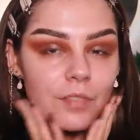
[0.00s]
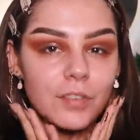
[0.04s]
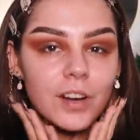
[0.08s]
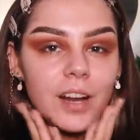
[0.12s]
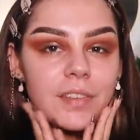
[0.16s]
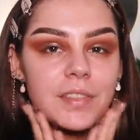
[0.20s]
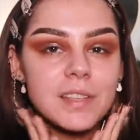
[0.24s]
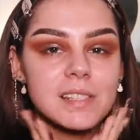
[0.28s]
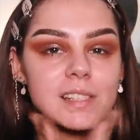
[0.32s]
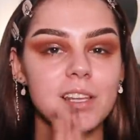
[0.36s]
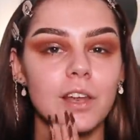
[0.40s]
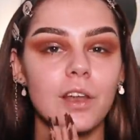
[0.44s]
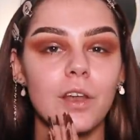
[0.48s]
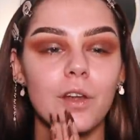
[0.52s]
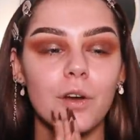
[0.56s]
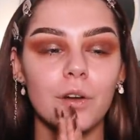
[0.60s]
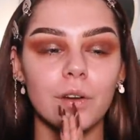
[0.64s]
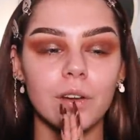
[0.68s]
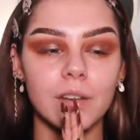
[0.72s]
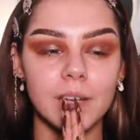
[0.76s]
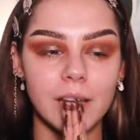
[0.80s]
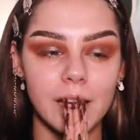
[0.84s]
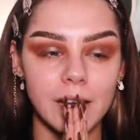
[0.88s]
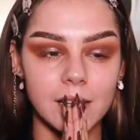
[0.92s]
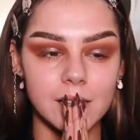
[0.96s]
feel like this
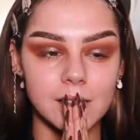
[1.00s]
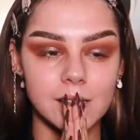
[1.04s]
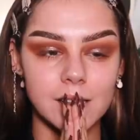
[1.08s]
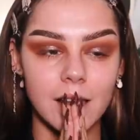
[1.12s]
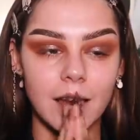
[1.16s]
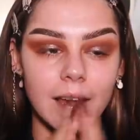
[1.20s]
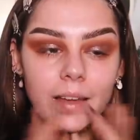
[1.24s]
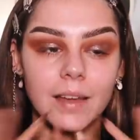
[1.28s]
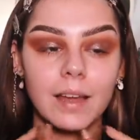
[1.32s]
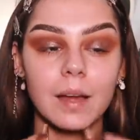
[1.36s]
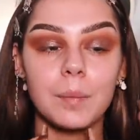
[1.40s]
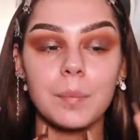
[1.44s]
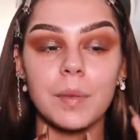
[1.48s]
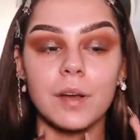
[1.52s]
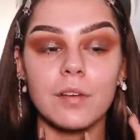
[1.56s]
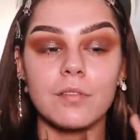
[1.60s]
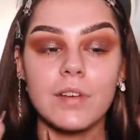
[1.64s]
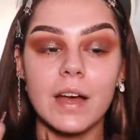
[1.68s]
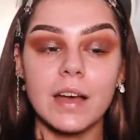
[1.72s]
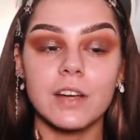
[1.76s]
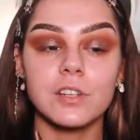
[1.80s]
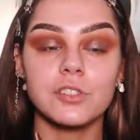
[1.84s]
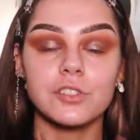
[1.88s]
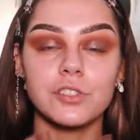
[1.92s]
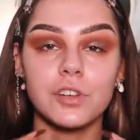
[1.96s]
look needs like a bit of
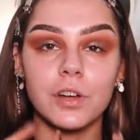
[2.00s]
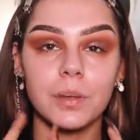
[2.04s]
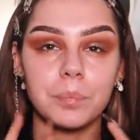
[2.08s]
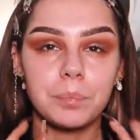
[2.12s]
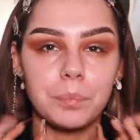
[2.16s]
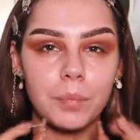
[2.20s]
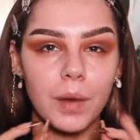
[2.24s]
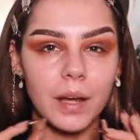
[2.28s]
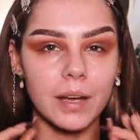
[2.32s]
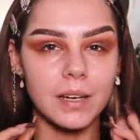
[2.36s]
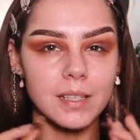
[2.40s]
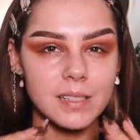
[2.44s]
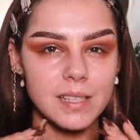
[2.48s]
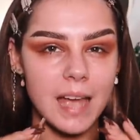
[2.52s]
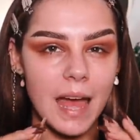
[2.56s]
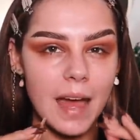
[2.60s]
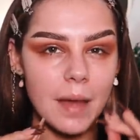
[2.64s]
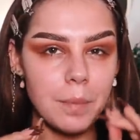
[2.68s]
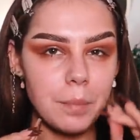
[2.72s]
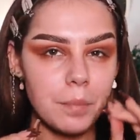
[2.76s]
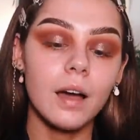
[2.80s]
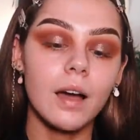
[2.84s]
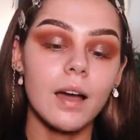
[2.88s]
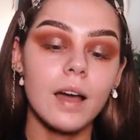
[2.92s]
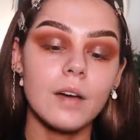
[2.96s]
extra like
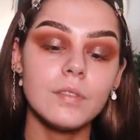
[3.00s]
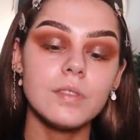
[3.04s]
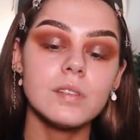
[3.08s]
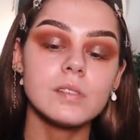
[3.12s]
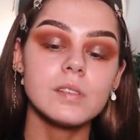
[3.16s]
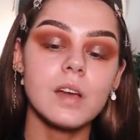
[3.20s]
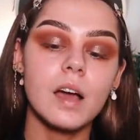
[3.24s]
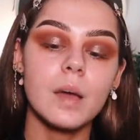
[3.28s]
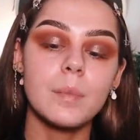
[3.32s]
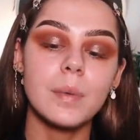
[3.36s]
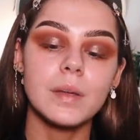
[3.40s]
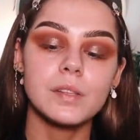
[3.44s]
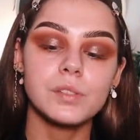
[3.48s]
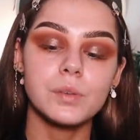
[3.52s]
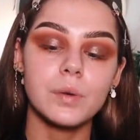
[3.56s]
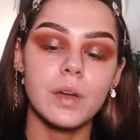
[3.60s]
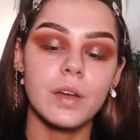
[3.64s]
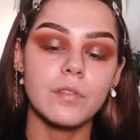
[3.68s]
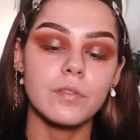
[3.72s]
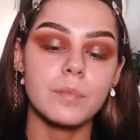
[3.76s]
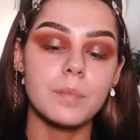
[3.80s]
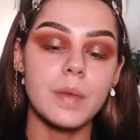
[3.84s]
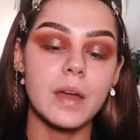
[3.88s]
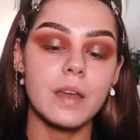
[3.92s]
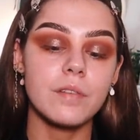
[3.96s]
depth. I have this eye pencil here
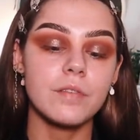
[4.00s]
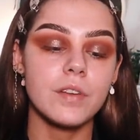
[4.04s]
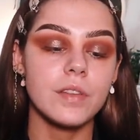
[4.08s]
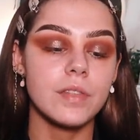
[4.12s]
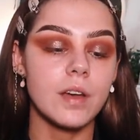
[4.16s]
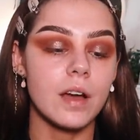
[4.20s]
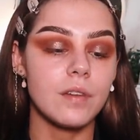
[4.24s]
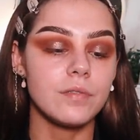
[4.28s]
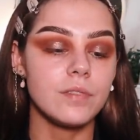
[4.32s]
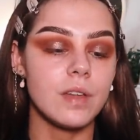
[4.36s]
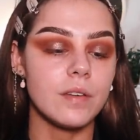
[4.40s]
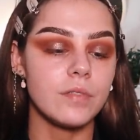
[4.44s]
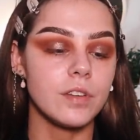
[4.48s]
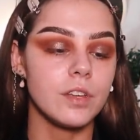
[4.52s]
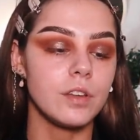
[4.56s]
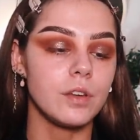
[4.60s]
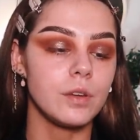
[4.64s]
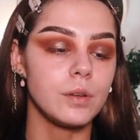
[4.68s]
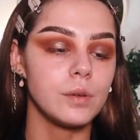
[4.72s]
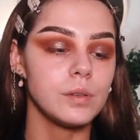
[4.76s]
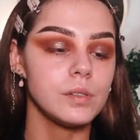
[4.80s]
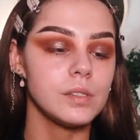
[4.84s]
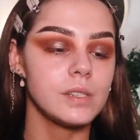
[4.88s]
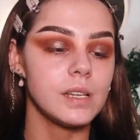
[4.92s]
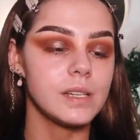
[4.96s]
from Benefit that I've never
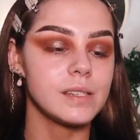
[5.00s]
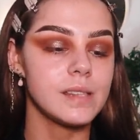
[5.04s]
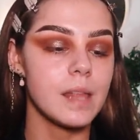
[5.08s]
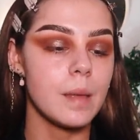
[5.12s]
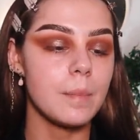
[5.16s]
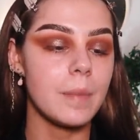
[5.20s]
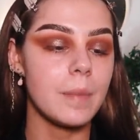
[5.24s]
used. It's their